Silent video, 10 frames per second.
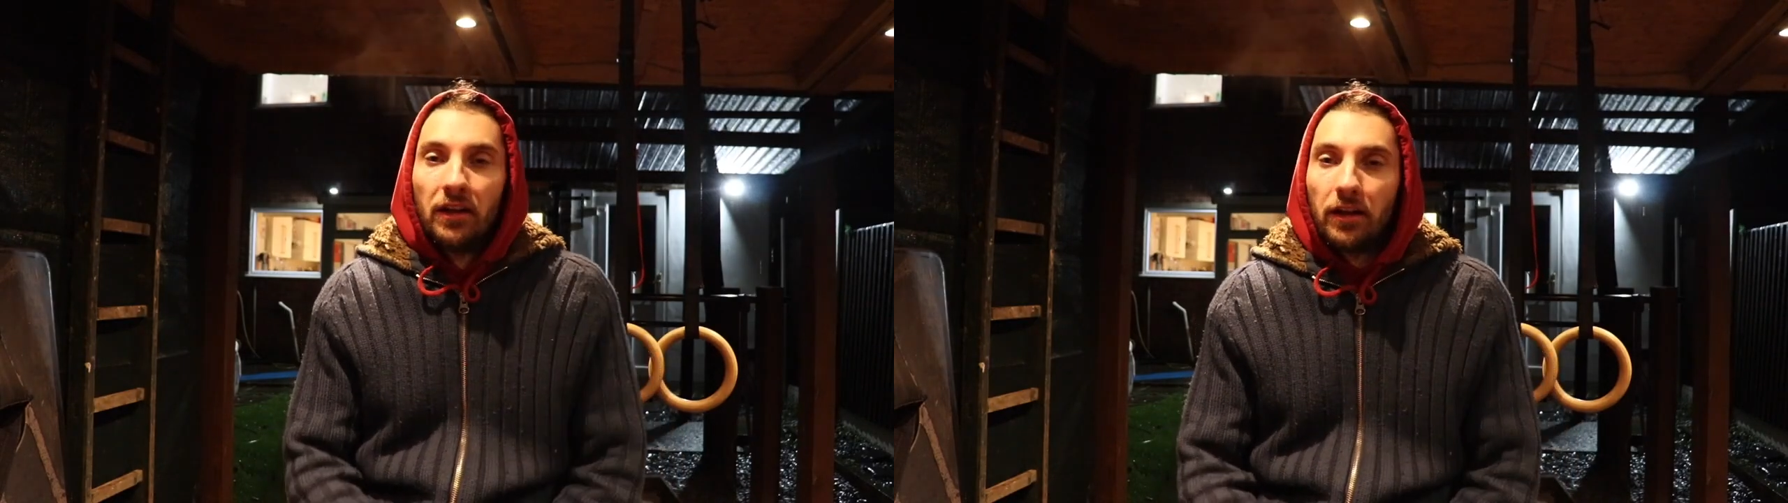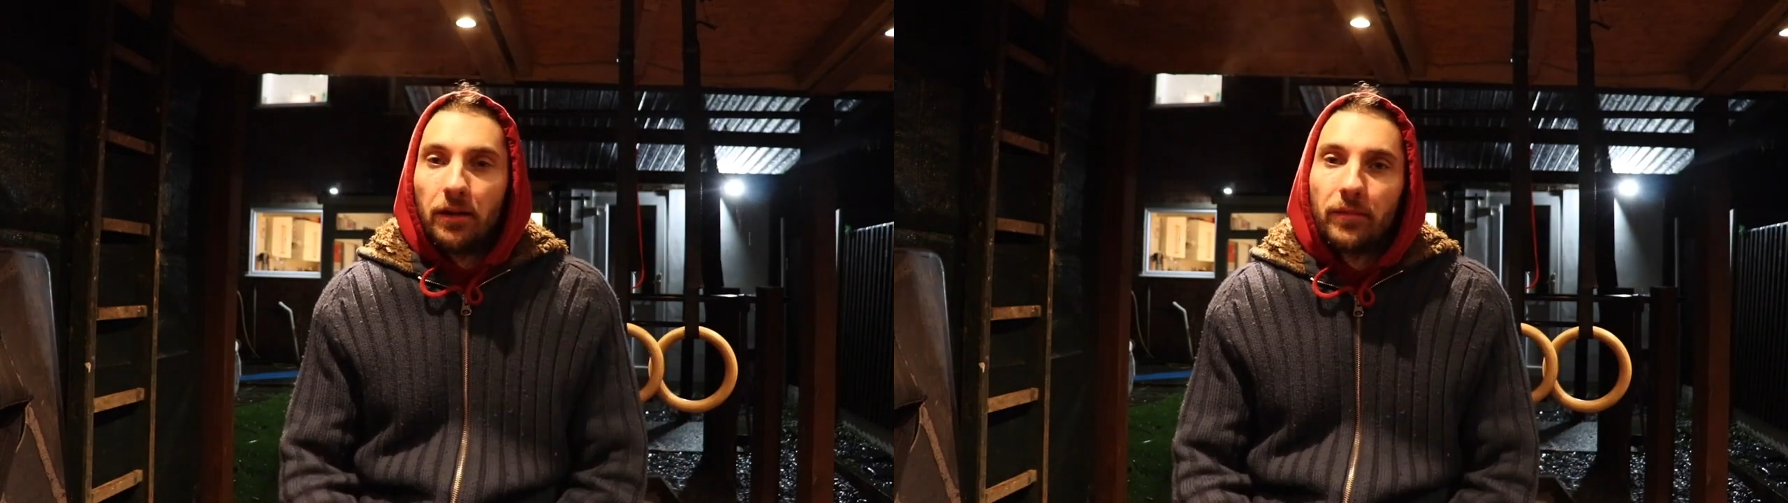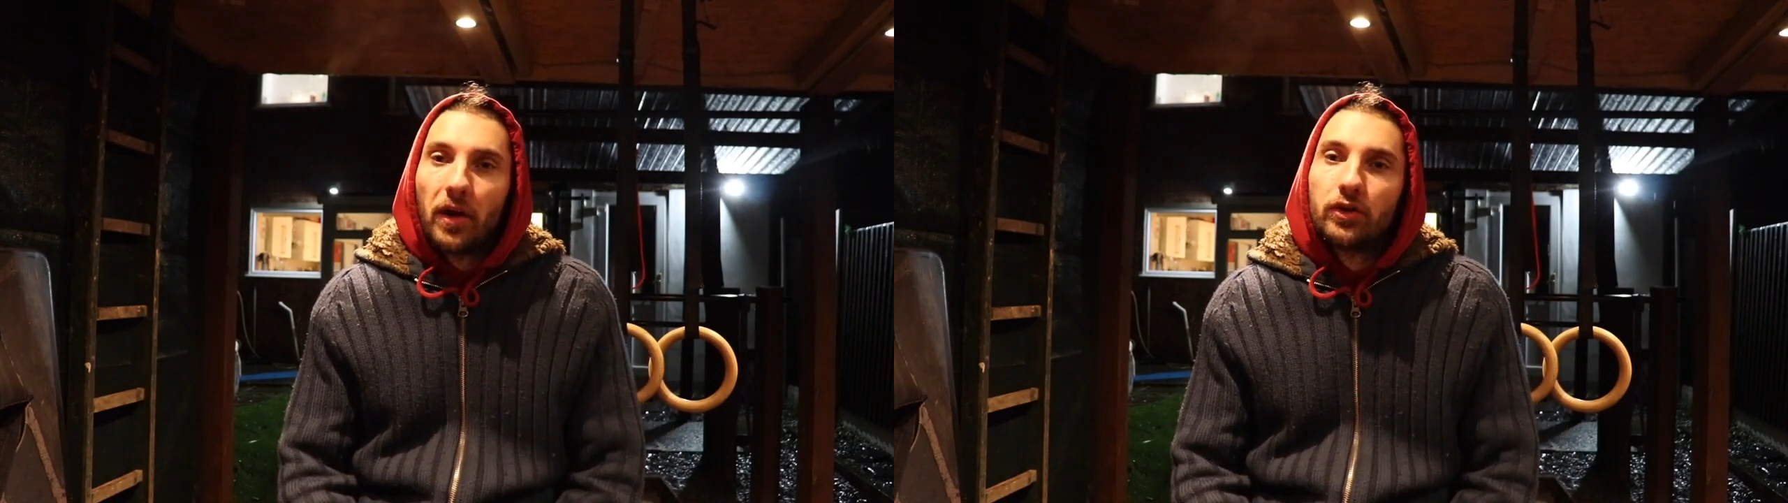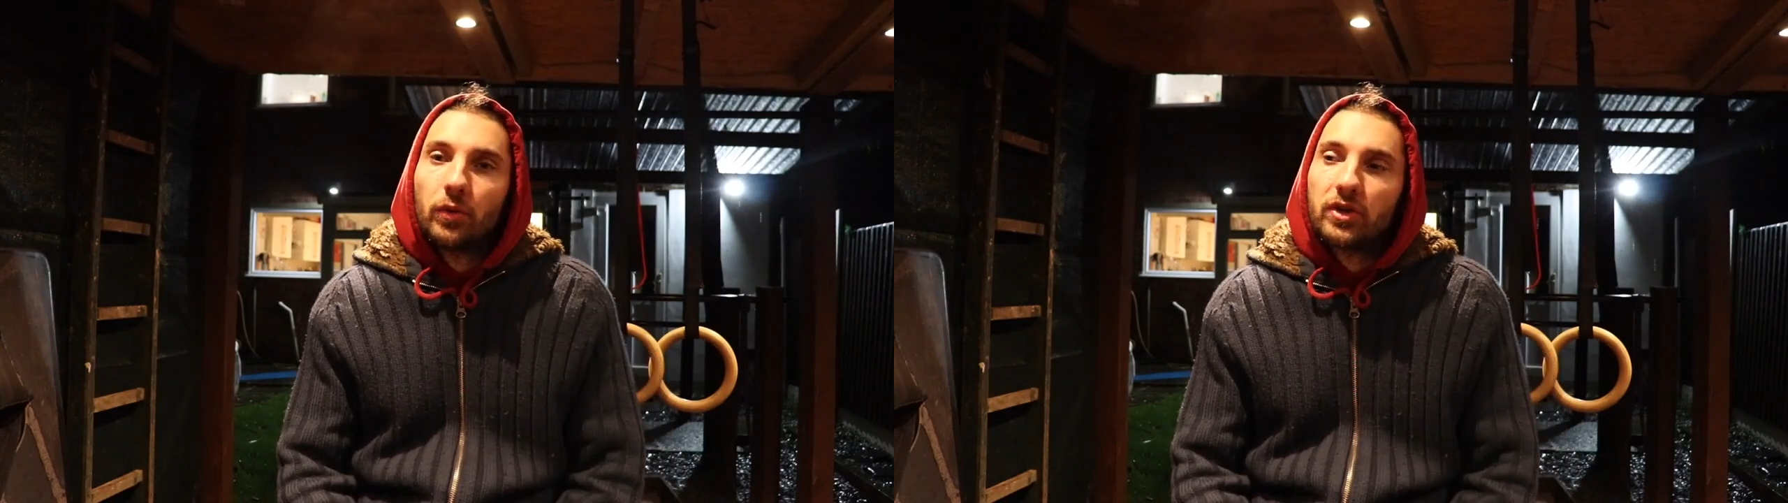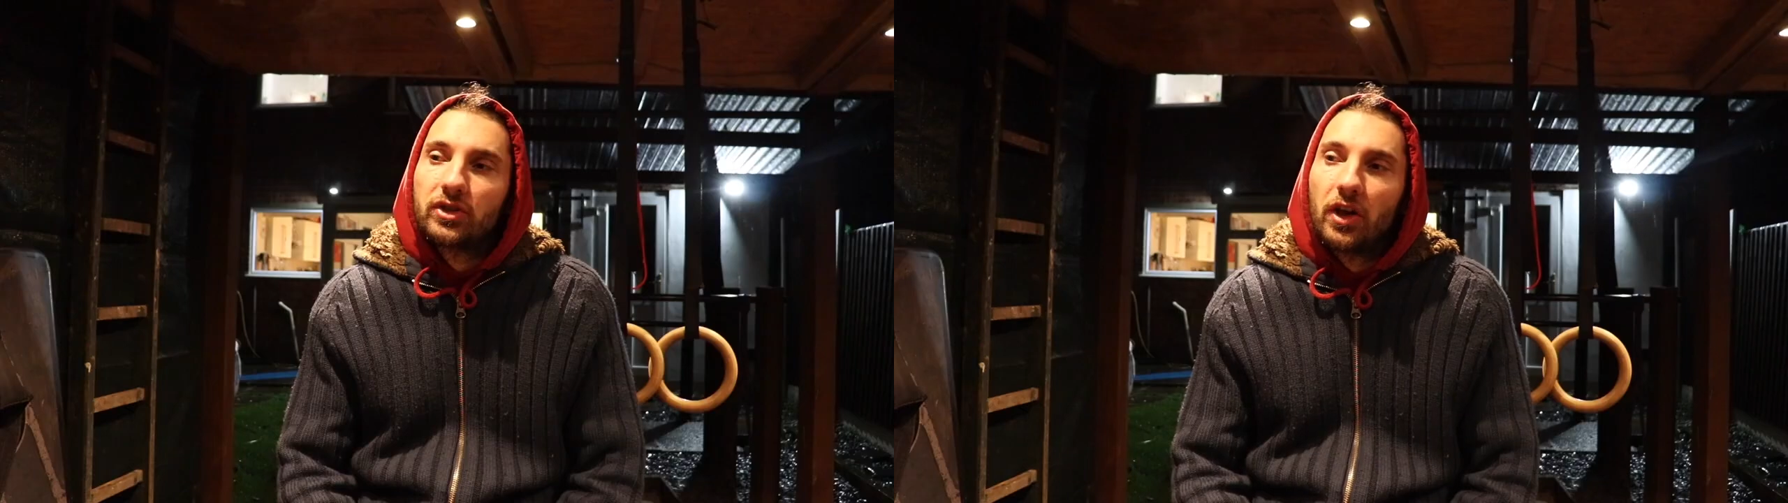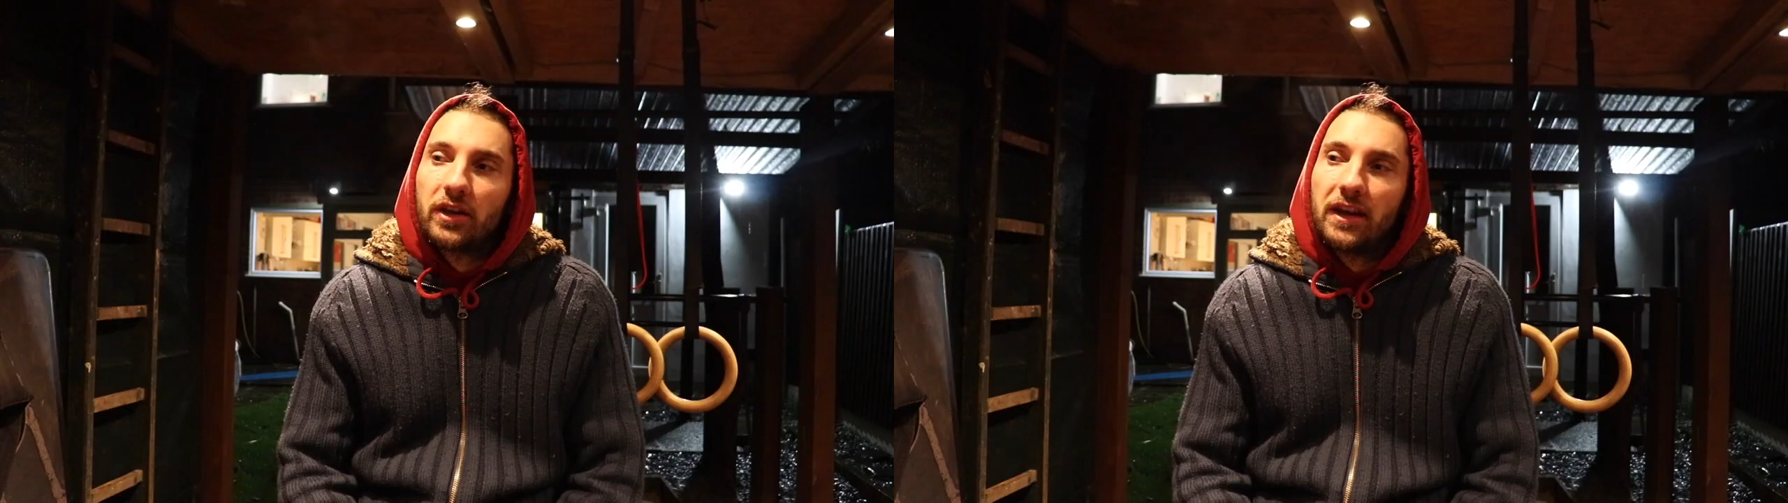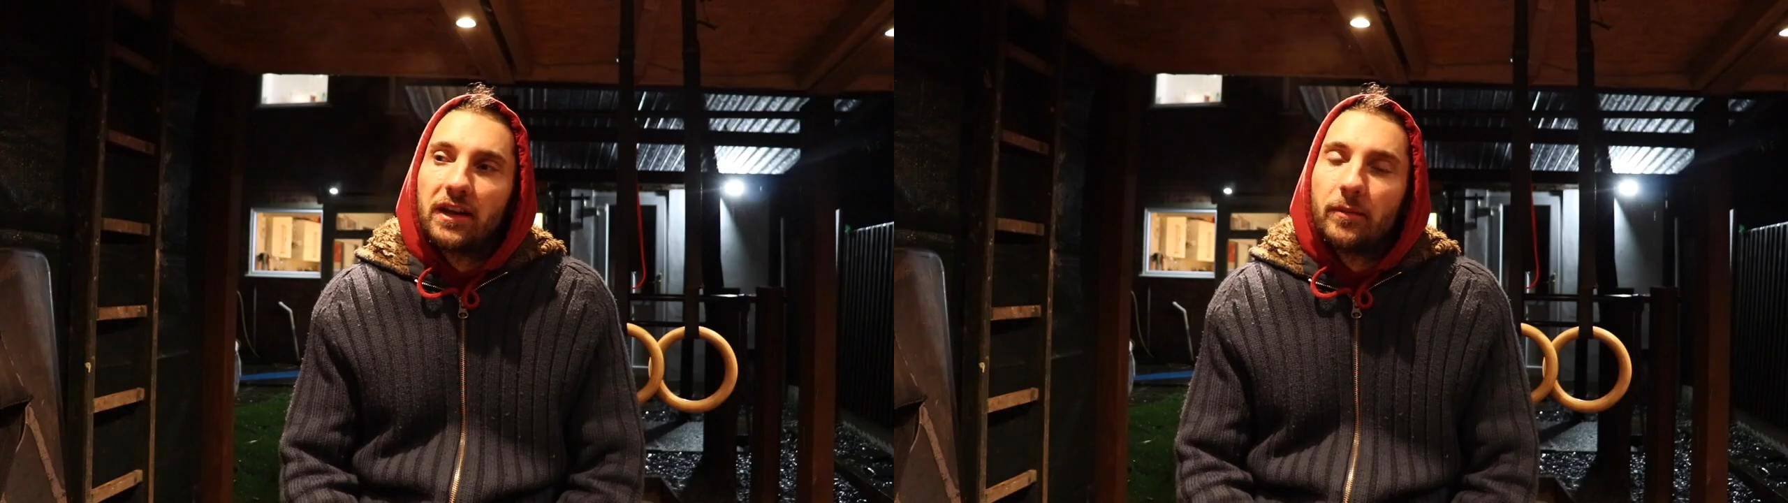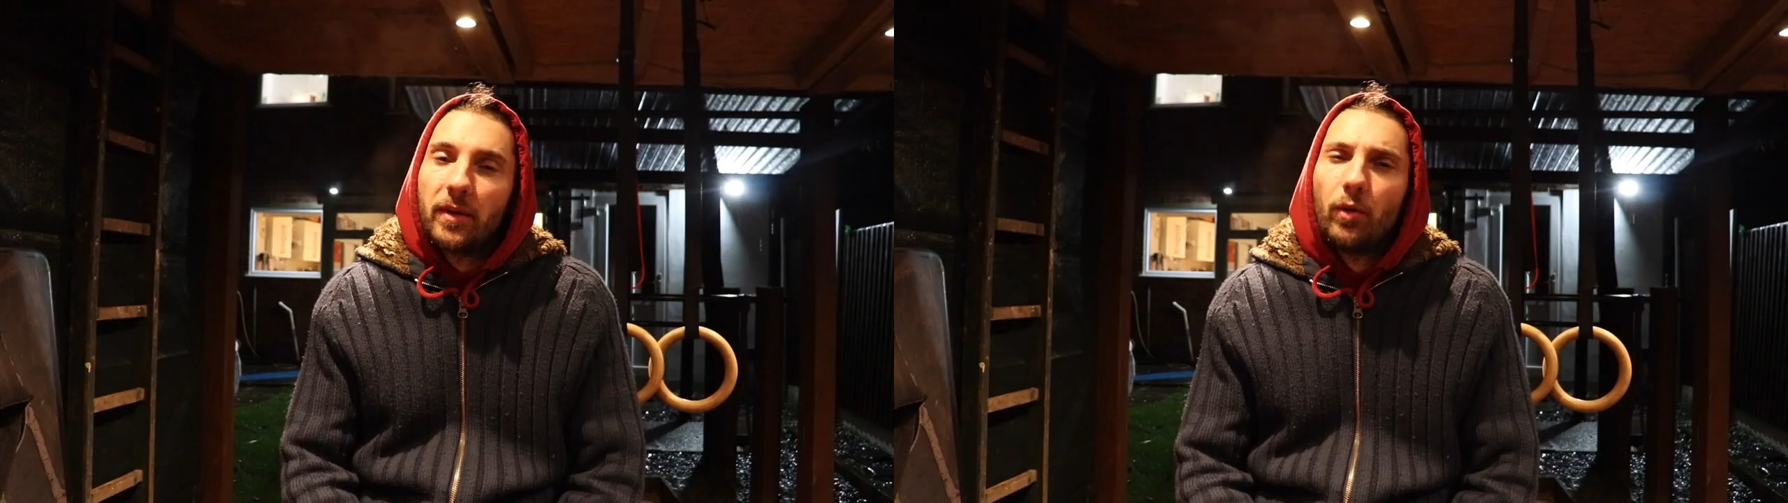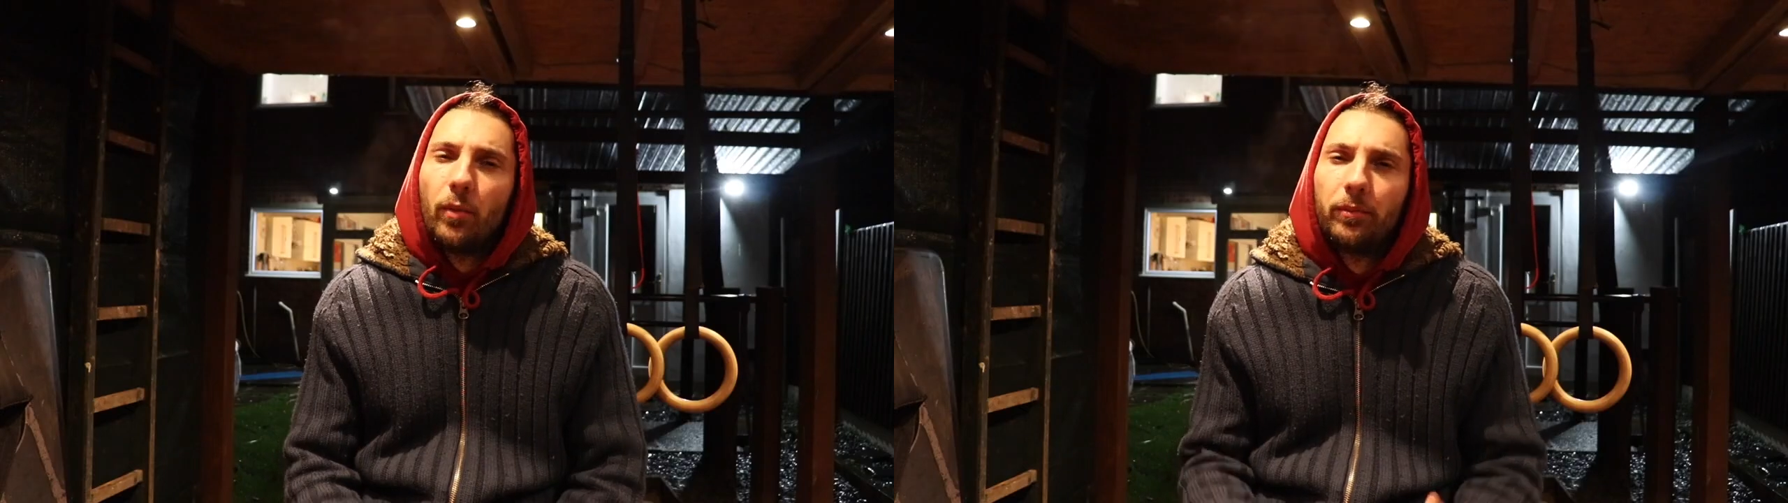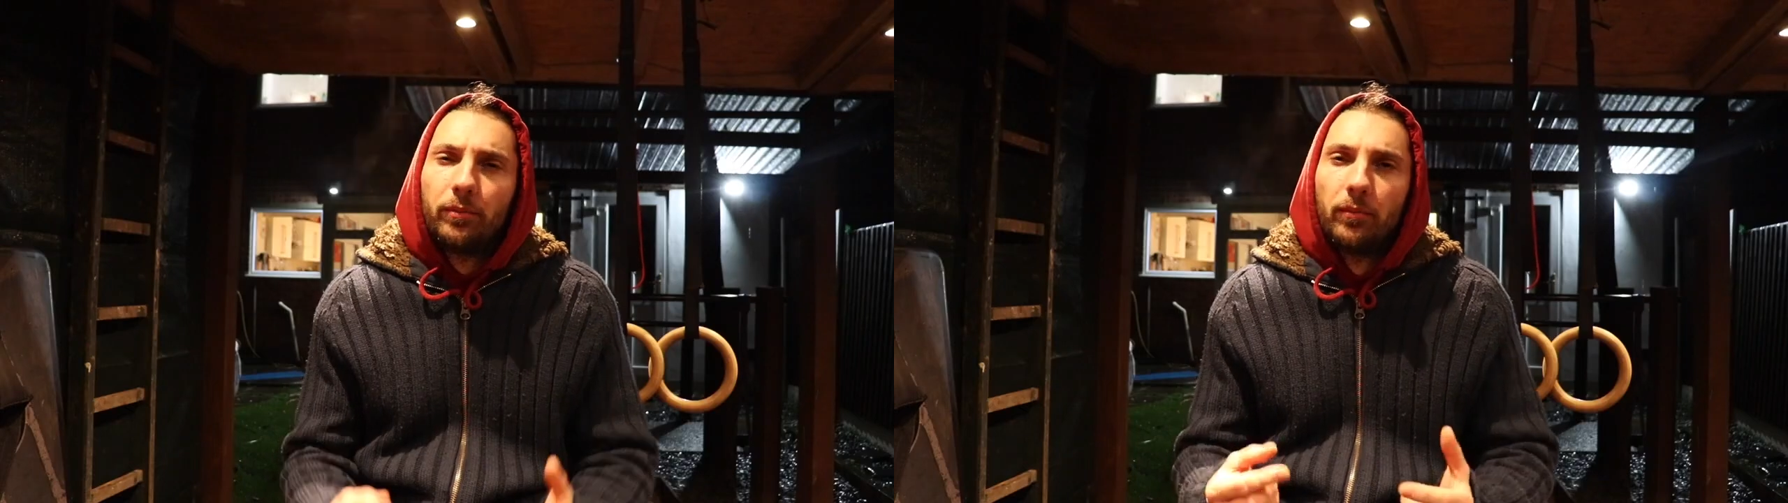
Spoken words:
I do want to start getting in a bit more